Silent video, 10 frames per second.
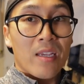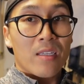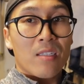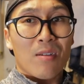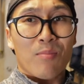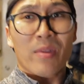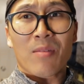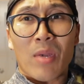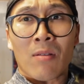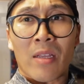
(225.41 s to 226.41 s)
It took me
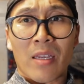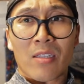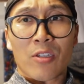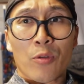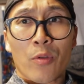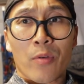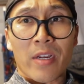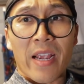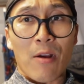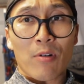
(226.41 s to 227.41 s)
about like two,
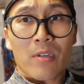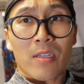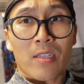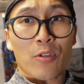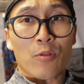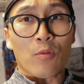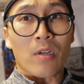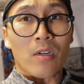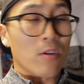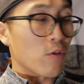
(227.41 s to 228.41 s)
three hours to
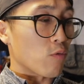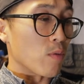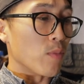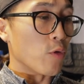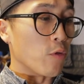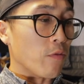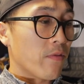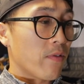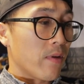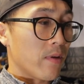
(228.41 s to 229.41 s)
uh,
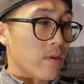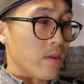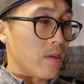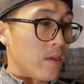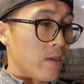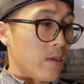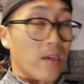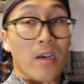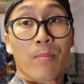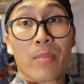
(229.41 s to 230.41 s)
remove
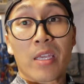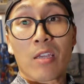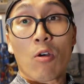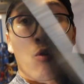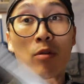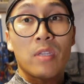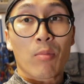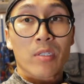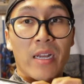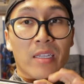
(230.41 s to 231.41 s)
um, the old
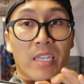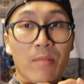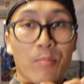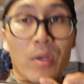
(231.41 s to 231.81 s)
double-sided tape,